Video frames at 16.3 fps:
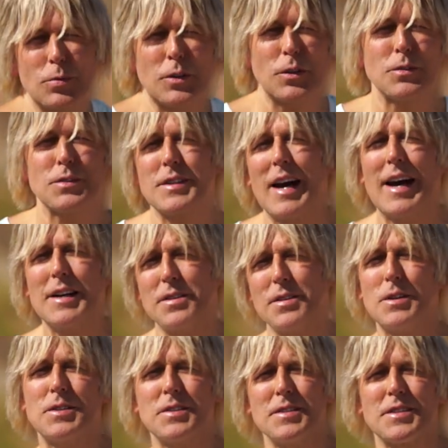It's what those
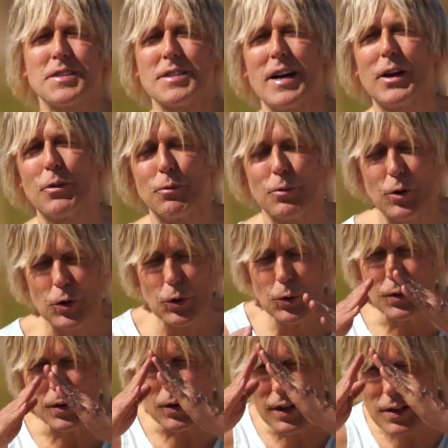guys use on the side of the
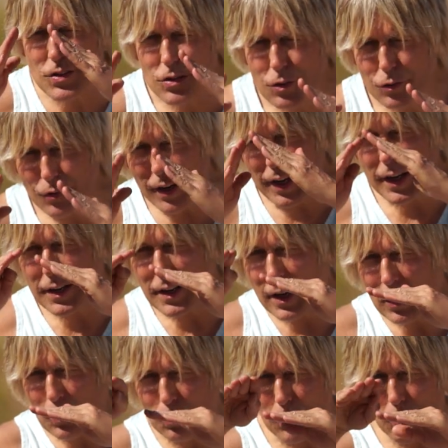road, you know, that survey
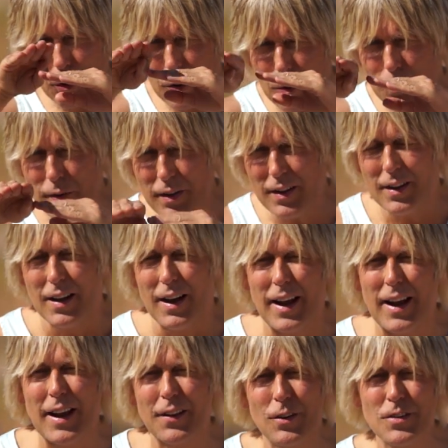down the road.
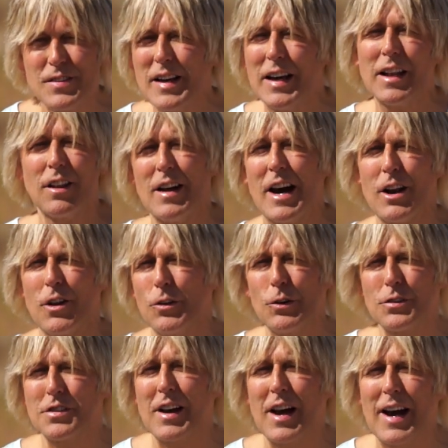And there's not a lot of
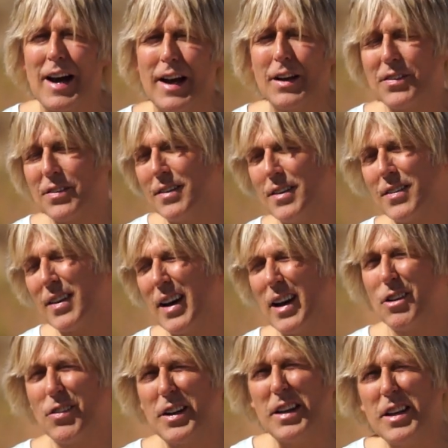those guys and it's
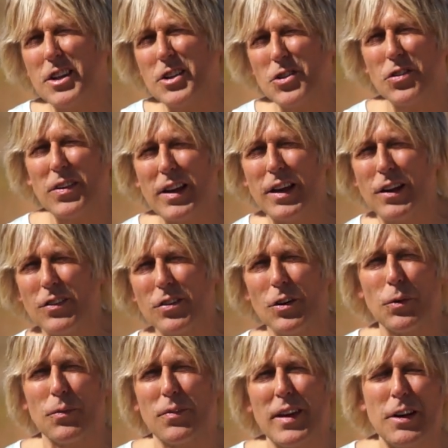kind of a niche thing,
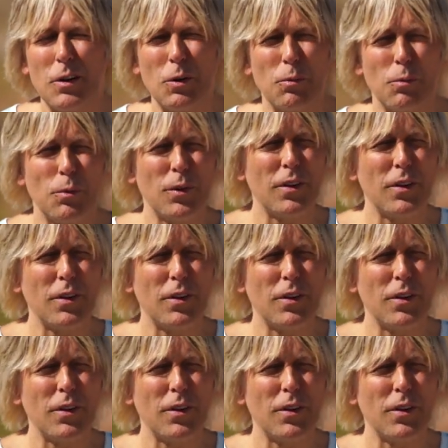so they don't